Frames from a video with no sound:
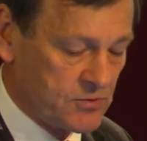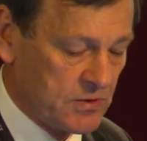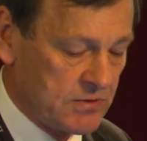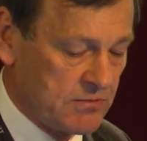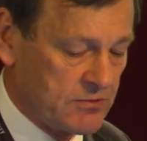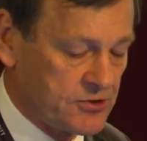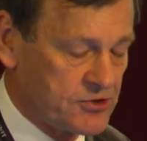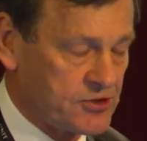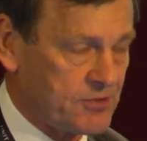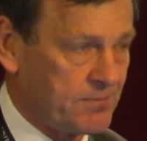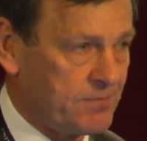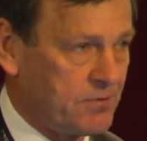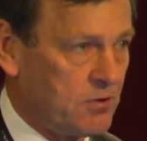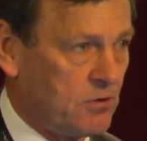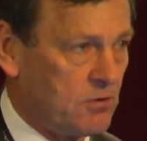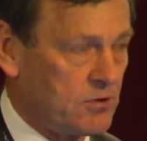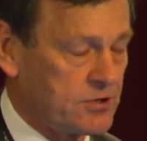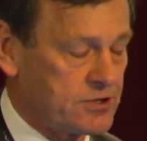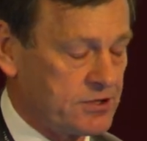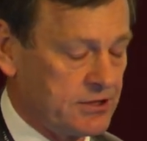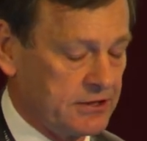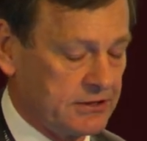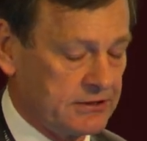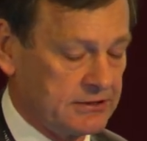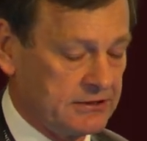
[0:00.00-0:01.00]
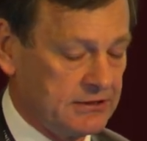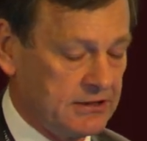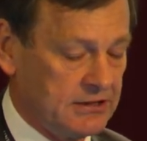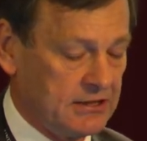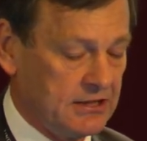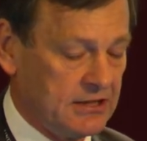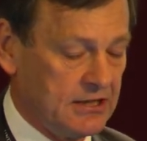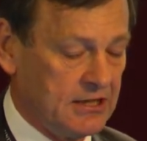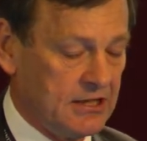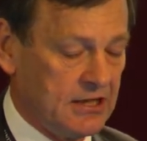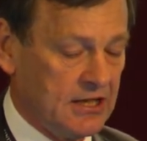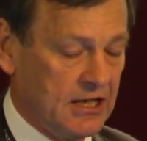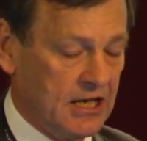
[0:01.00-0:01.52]
we were supporting,
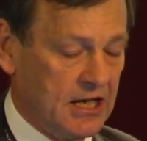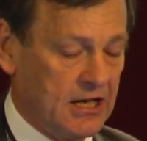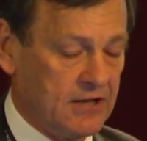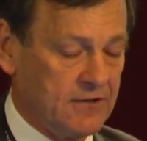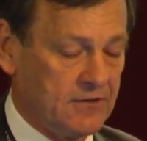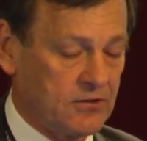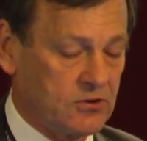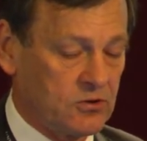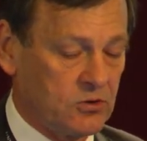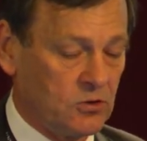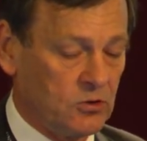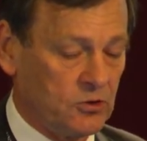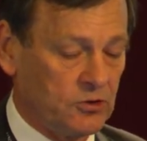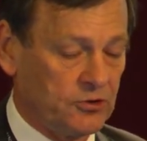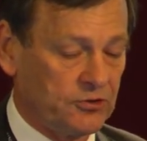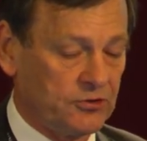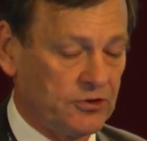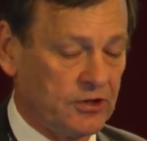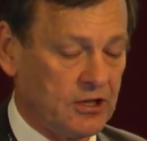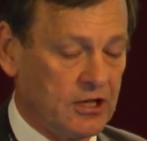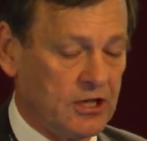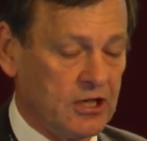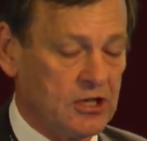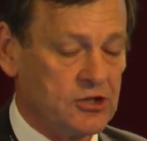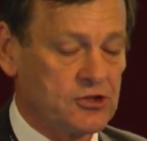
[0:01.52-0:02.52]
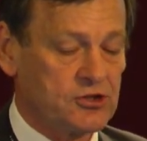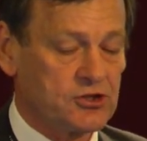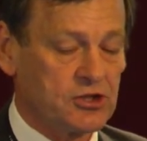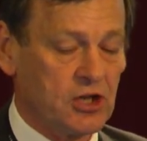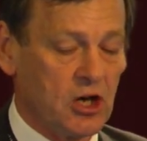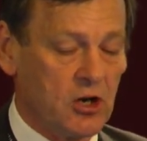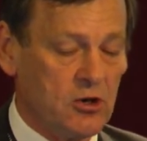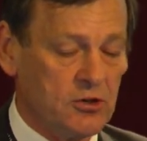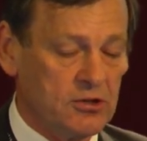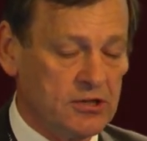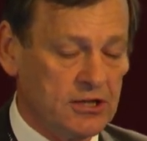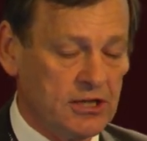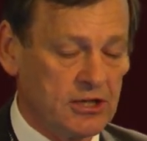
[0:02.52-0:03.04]
and of course, it's
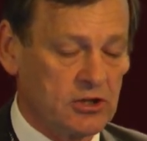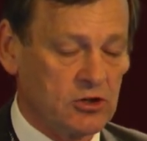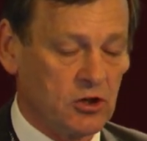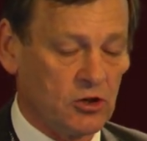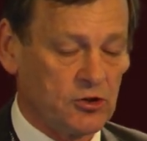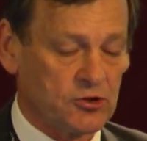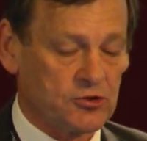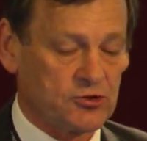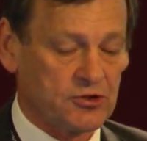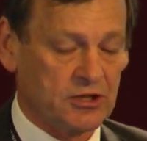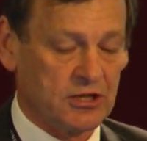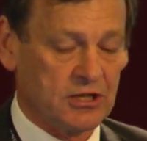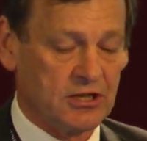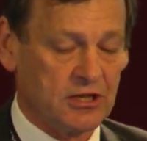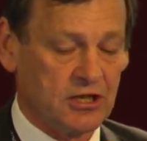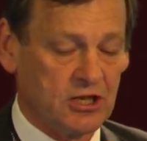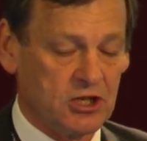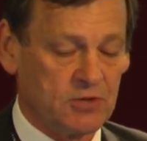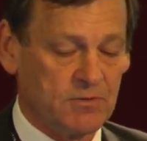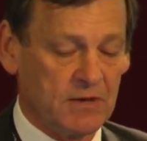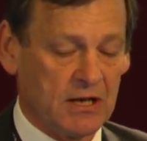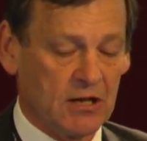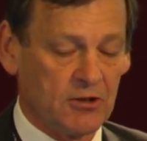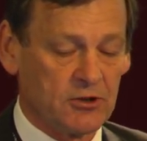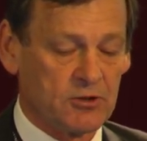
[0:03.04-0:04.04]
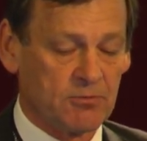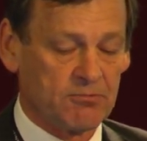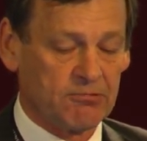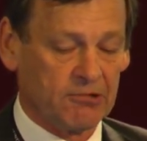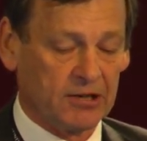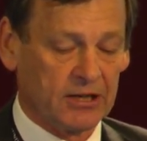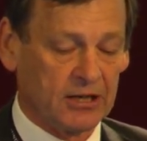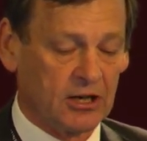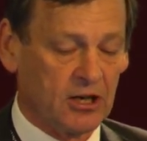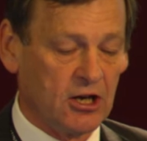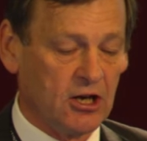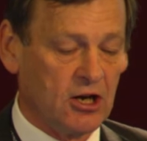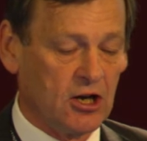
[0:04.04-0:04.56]
totally contrary to being able to
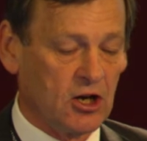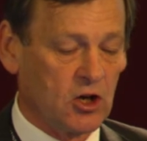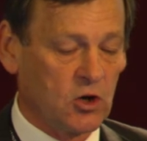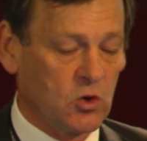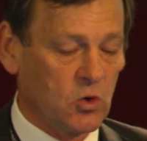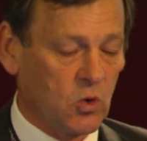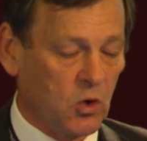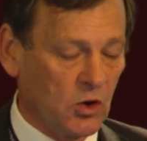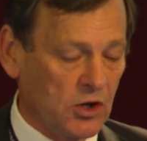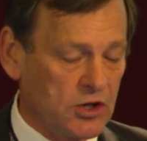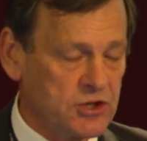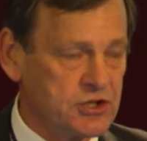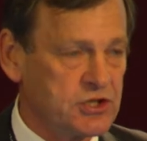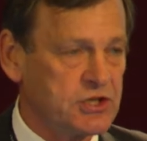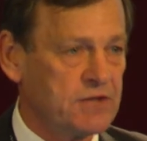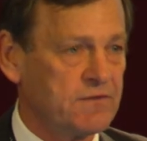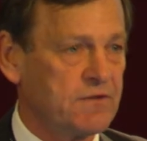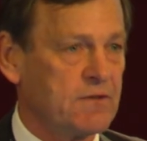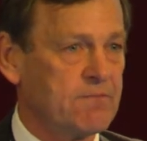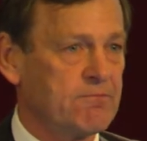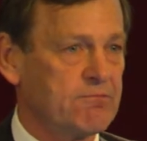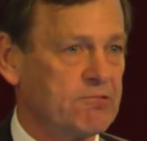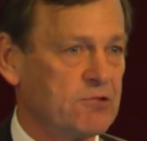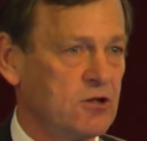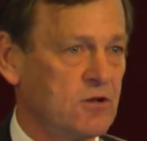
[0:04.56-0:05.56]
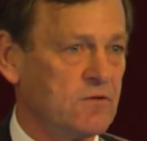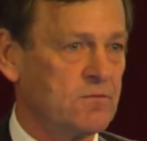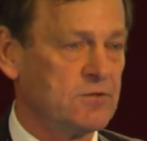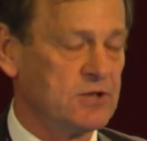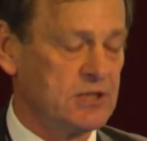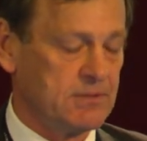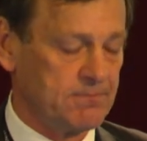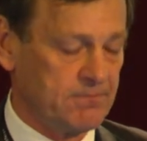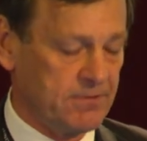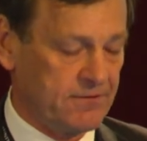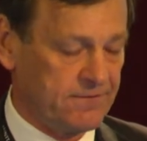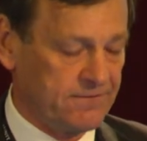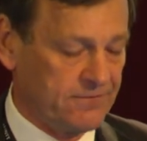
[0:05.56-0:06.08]
bring qualitative improvement
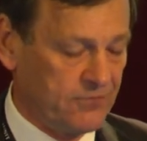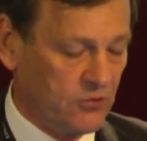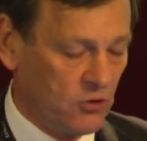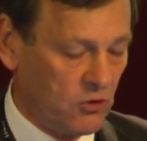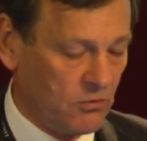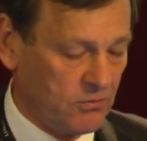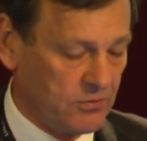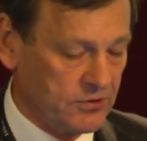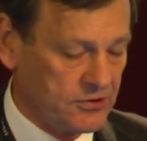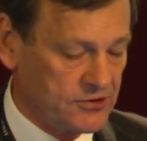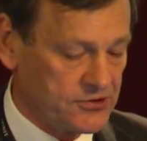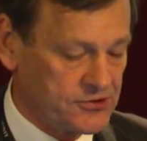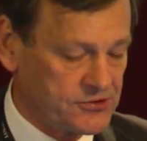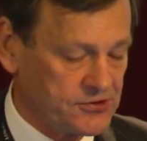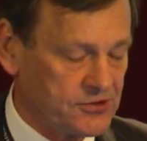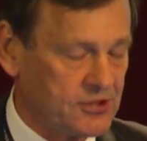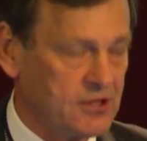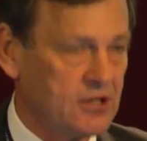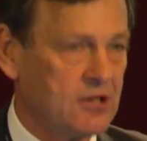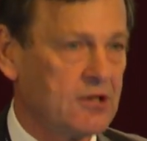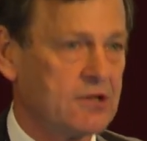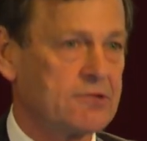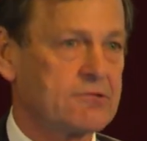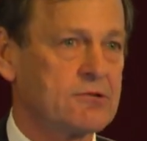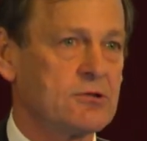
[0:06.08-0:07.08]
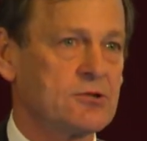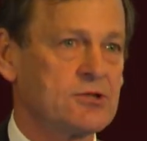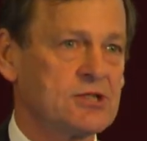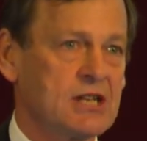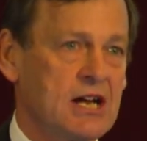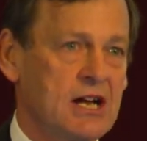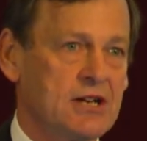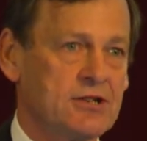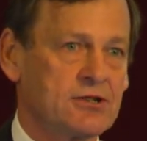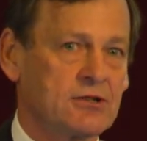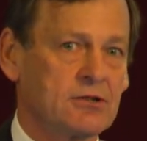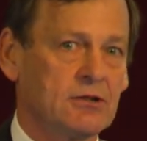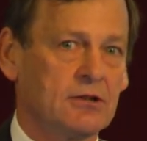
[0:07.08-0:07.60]
in performance through
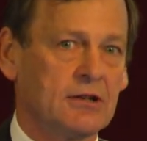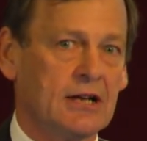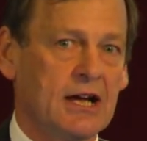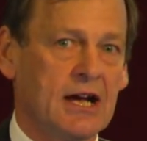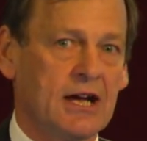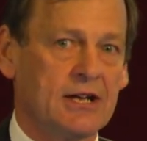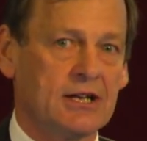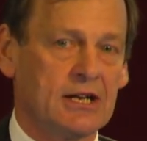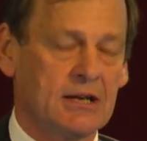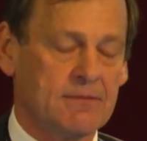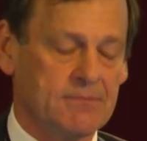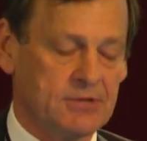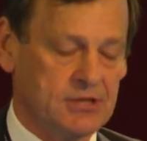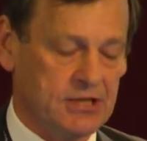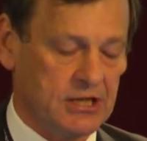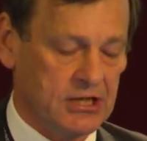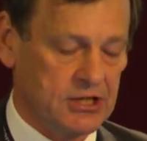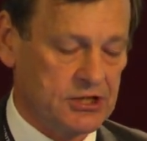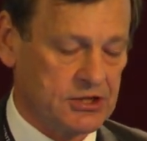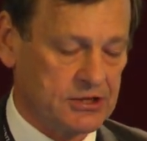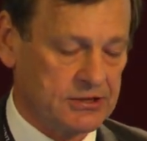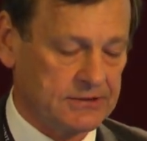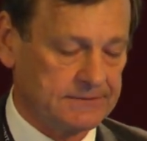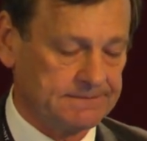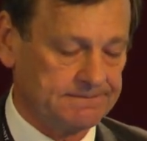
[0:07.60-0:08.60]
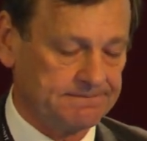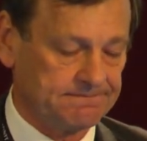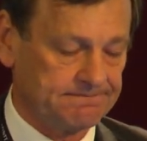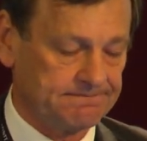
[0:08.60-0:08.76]
tactical adaptation.